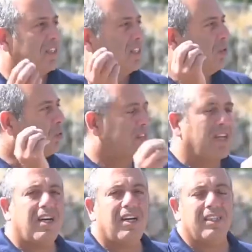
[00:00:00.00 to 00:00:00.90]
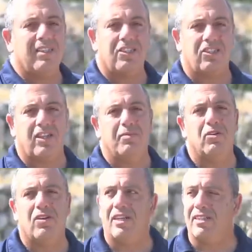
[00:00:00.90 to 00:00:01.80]
Utah and
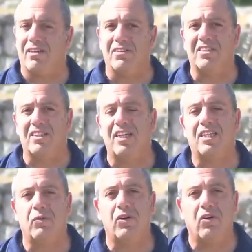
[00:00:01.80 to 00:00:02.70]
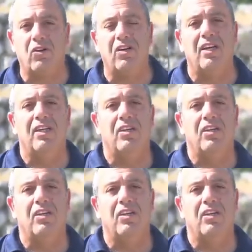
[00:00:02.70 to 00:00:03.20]
Eshtamoa and other sites, were all